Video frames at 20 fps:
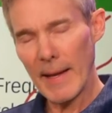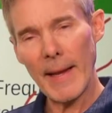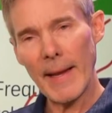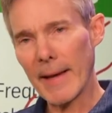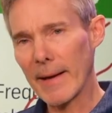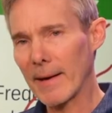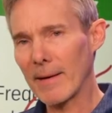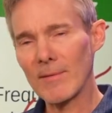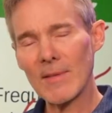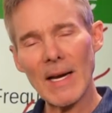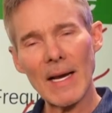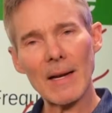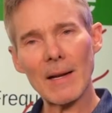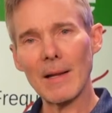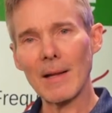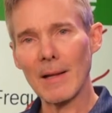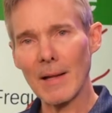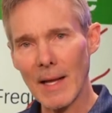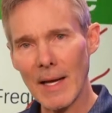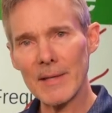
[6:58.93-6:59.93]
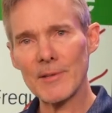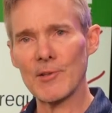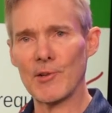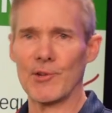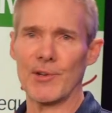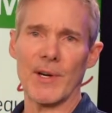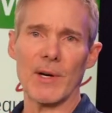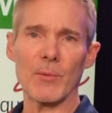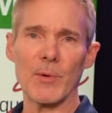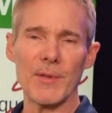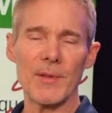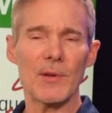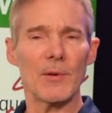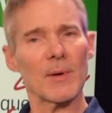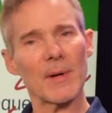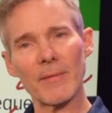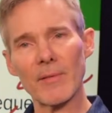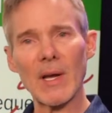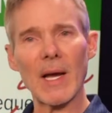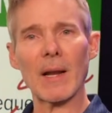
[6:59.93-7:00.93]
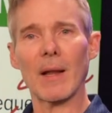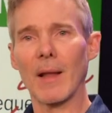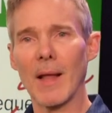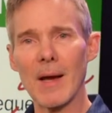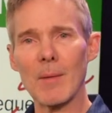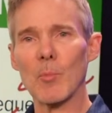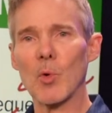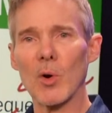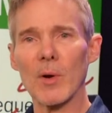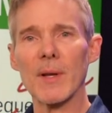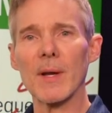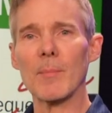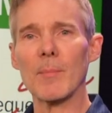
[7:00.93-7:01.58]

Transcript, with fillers: And I've got a lot to share with you, and I've got a lot more